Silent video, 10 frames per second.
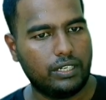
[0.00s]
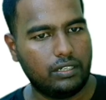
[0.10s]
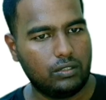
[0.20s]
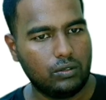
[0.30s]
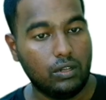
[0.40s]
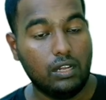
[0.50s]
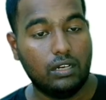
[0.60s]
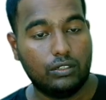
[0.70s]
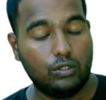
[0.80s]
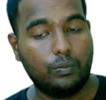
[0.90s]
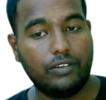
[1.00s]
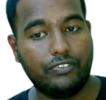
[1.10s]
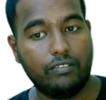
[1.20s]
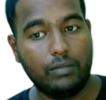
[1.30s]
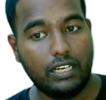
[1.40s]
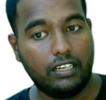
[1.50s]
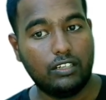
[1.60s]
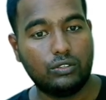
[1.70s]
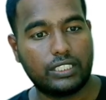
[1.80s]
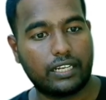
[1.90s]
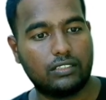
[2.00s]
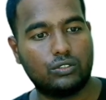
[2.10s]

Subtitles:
into 2.5 minute into seconds.